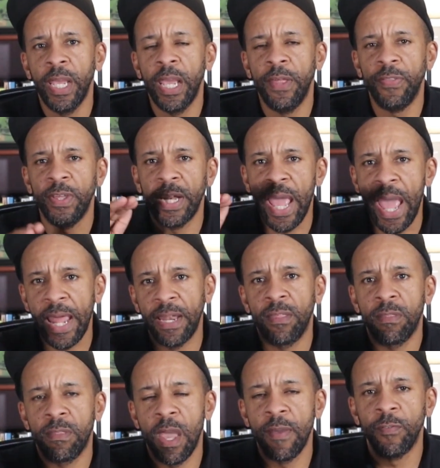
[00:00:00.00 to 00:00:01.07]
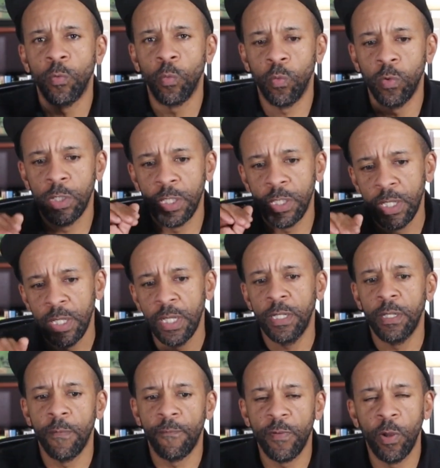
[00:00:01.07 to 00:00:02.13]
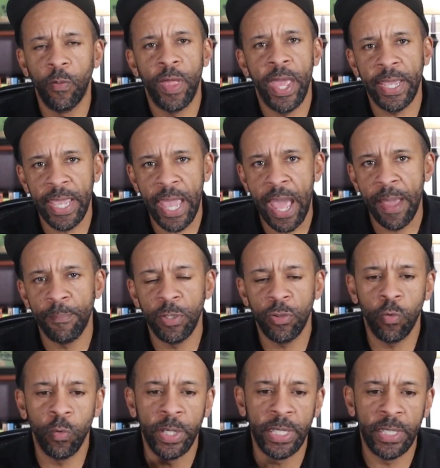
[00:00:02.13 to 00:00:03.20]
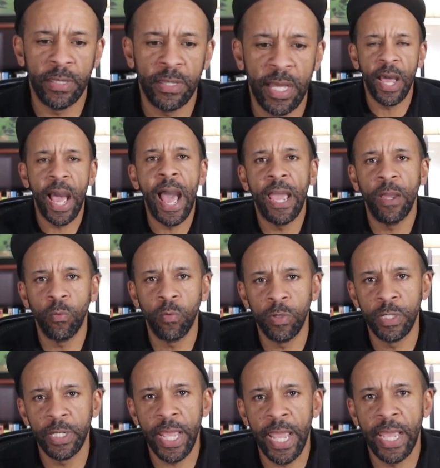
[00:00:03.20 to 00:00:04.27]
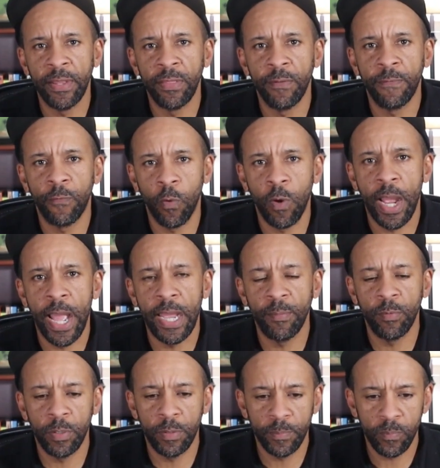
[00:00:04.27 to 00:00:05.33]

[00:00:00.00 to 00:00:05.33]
and then add a 7 wood to fill that gap between the high wood and the 4 hybrid.